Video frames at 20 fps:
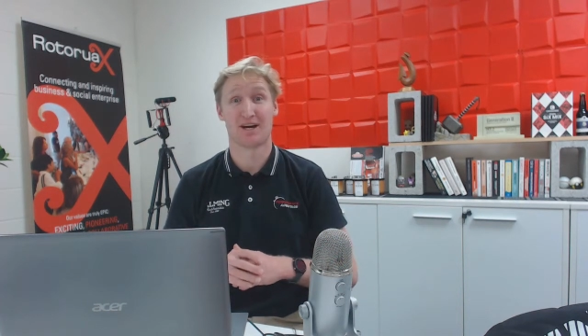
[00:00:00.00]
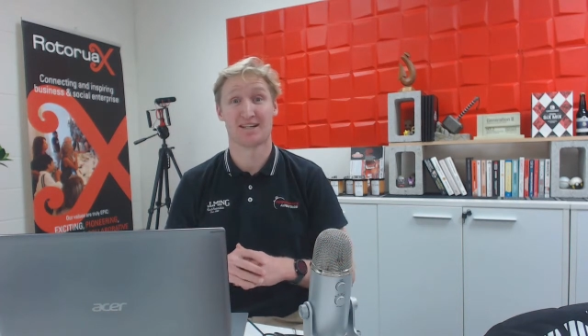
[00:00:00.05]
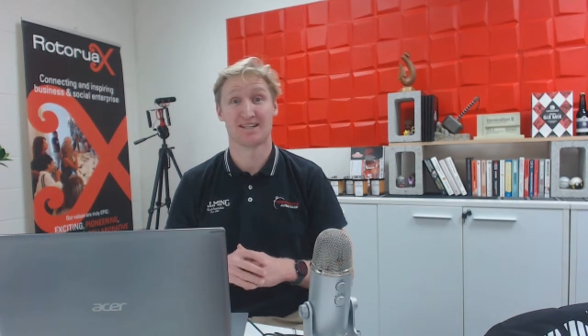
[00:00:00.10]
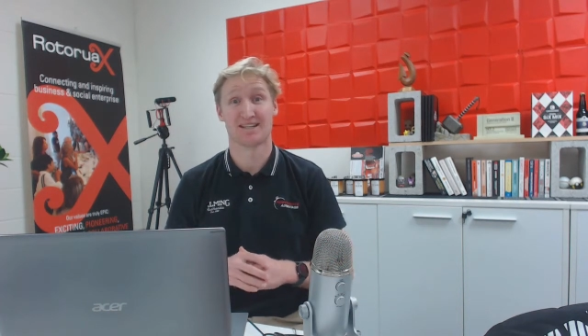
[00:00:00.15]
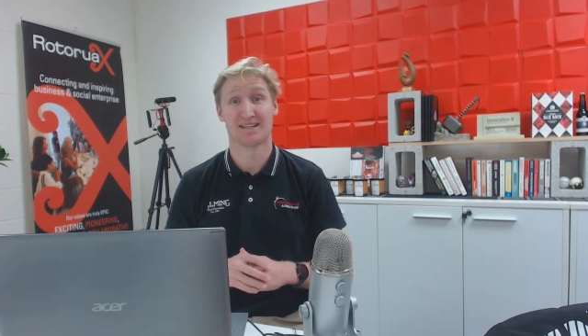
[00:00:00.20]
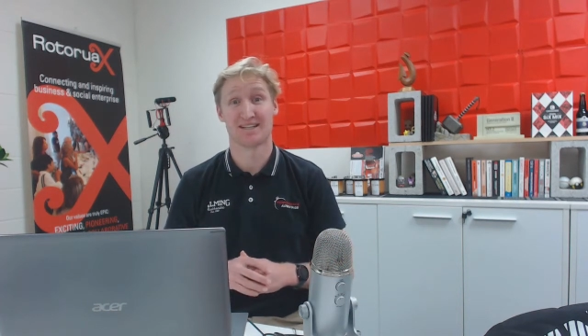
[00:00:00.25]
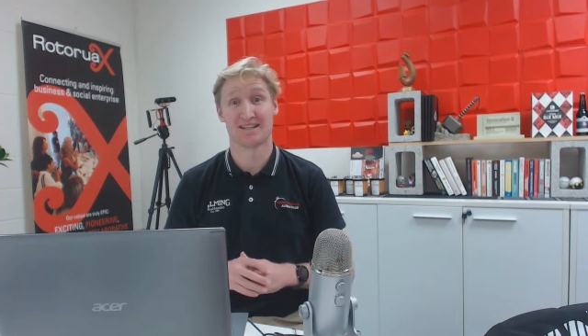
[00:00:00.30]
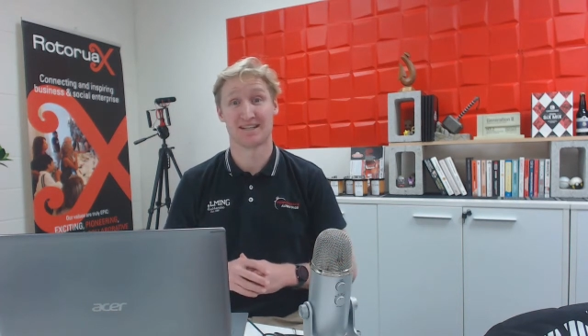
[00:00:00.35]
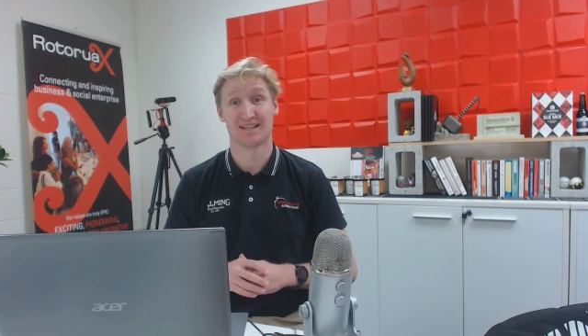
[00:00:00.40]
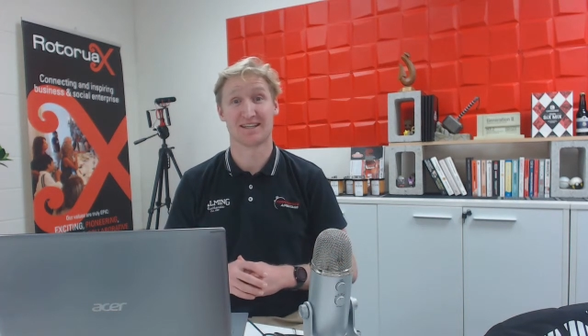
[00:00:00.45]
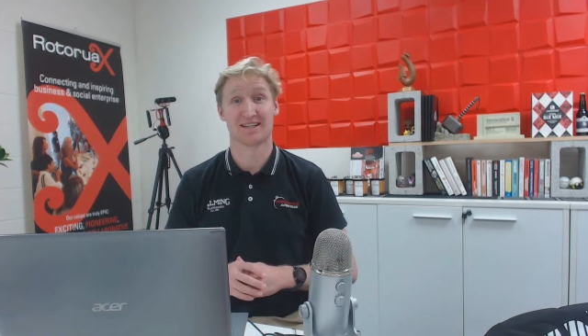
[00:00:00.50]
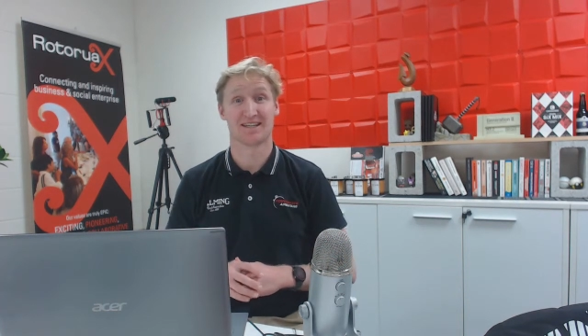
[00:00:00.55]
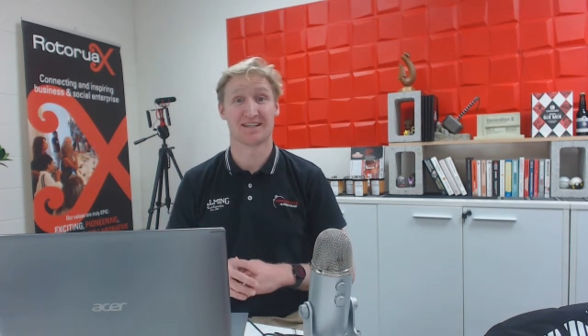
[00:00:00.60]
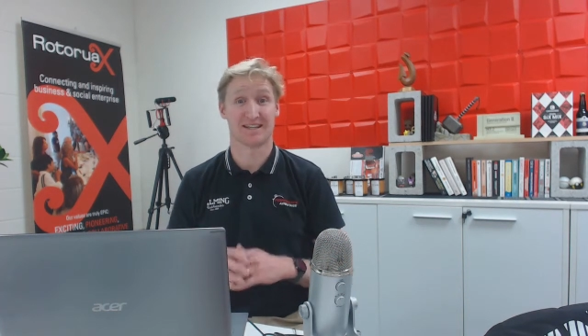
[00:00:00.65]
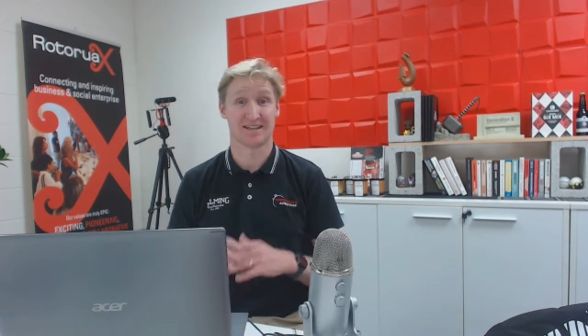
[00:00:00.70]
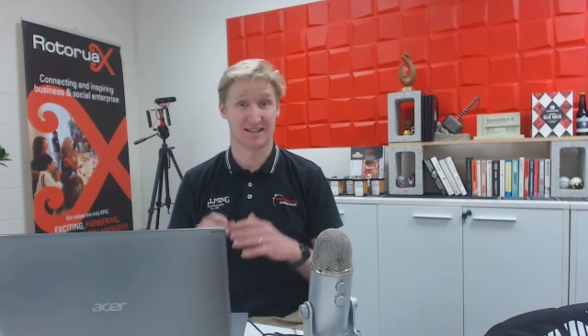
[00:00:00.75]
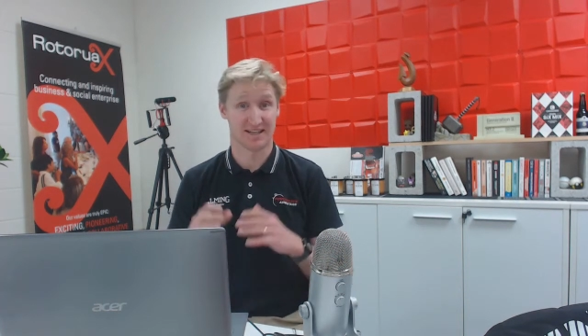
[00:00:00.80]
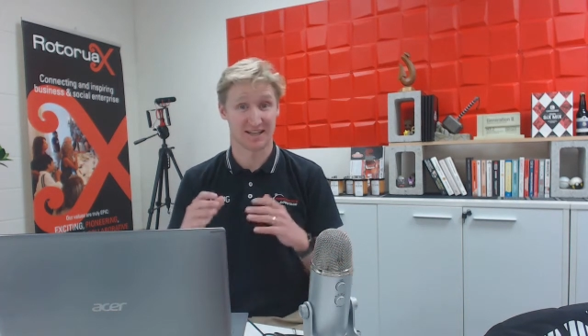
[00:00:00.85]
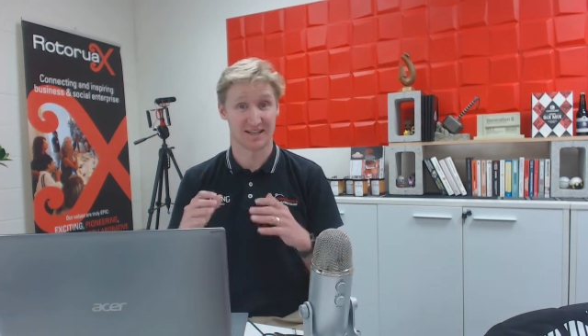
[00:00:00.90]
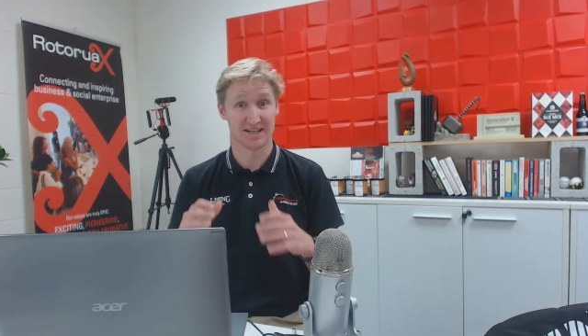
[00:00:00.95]
technique
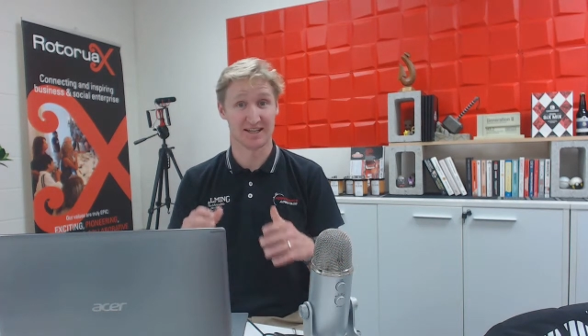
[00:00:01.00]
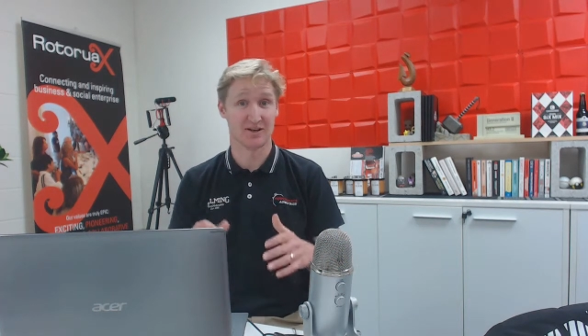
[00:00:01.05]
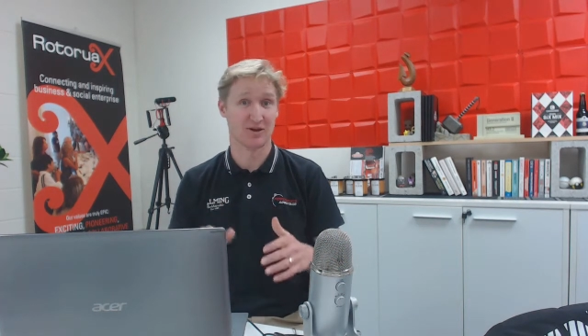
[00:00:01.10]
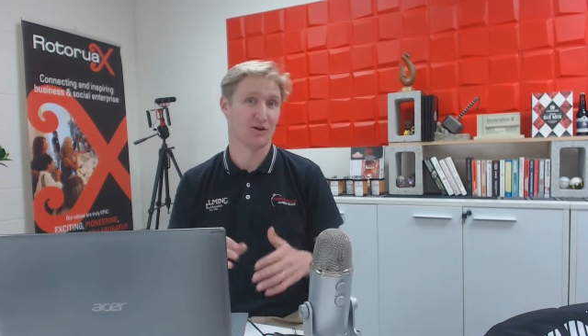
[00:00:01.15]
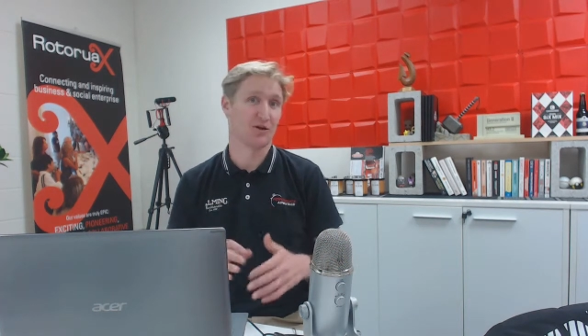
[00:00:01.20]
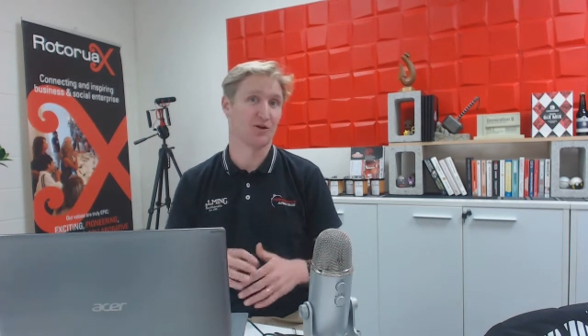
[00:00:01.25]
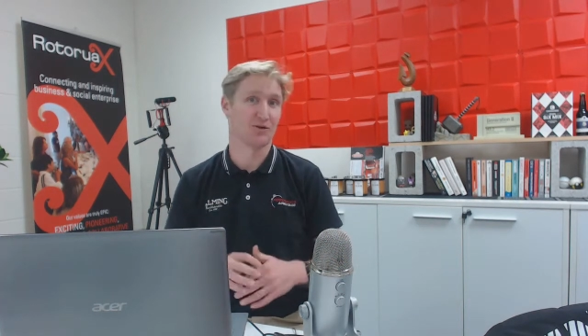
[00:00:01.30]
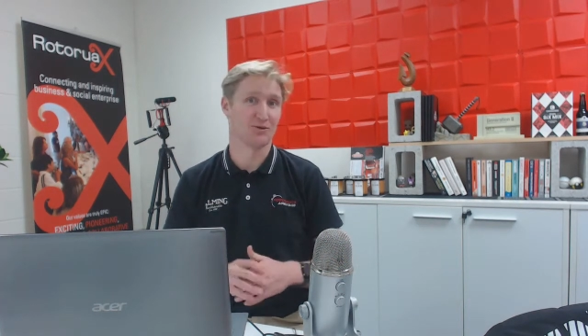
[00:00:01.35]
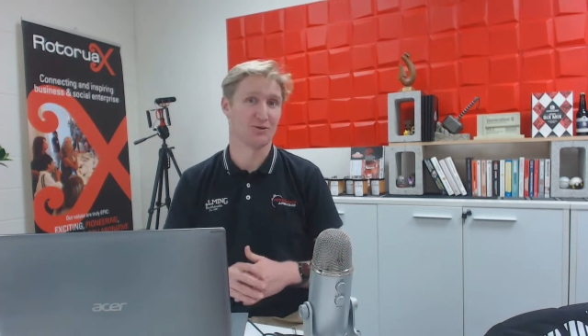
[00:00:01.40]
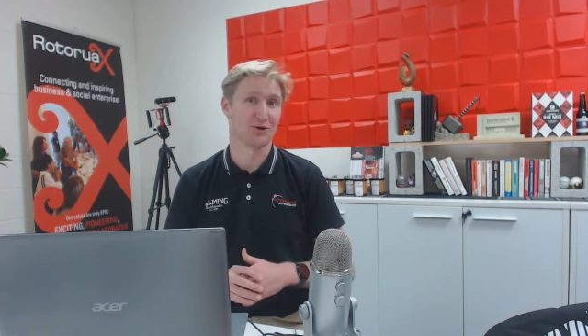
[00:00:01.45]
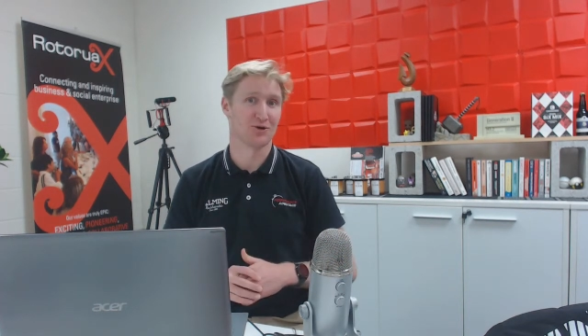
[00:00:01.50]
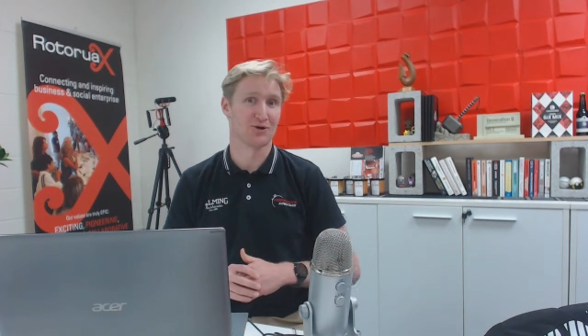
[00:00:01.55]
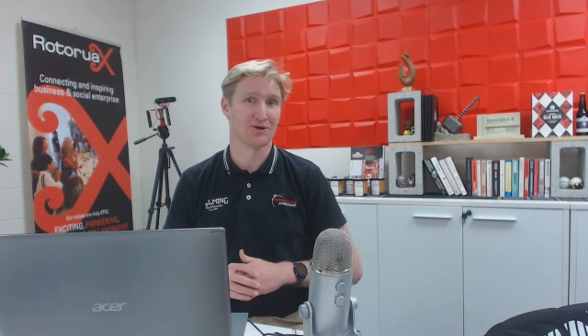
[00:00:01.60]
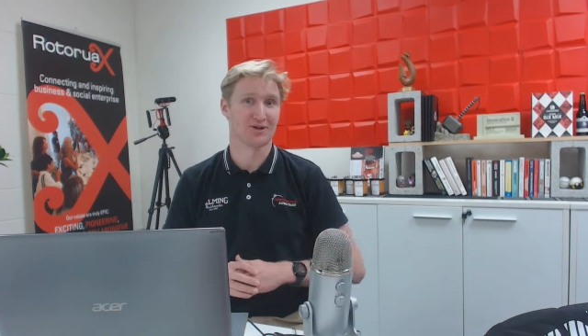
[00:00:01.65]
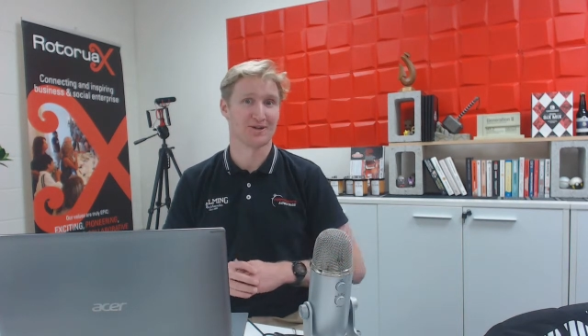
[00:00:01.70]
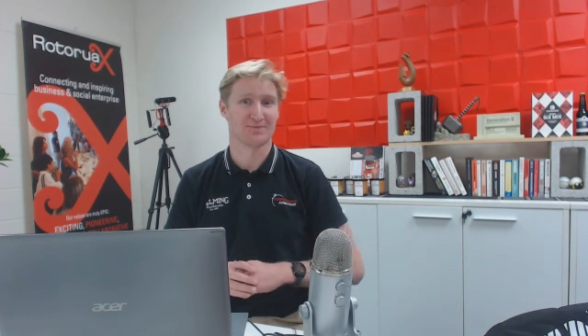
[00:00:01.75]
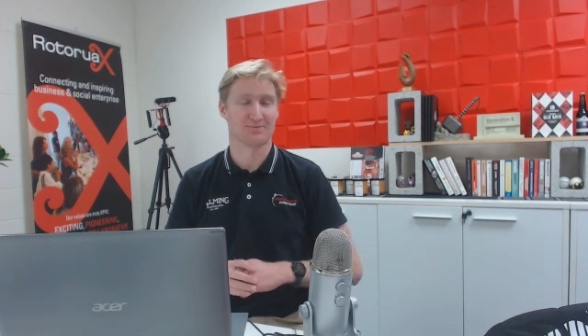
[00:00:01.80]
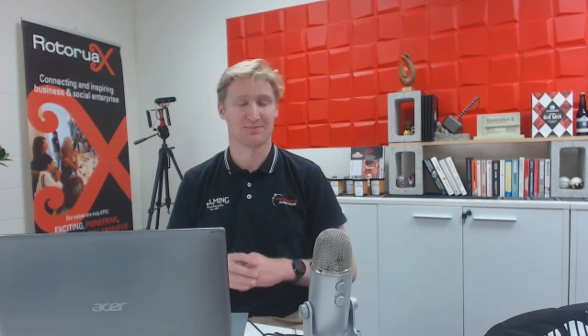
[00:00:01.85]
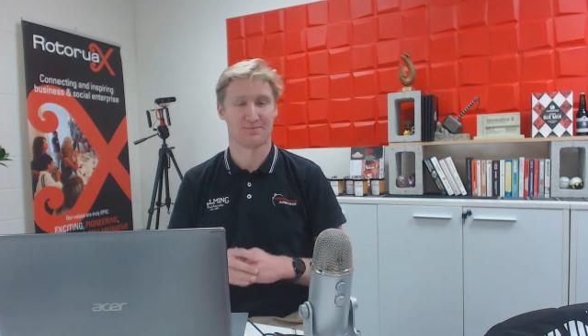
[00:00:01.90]
that need a lot of work.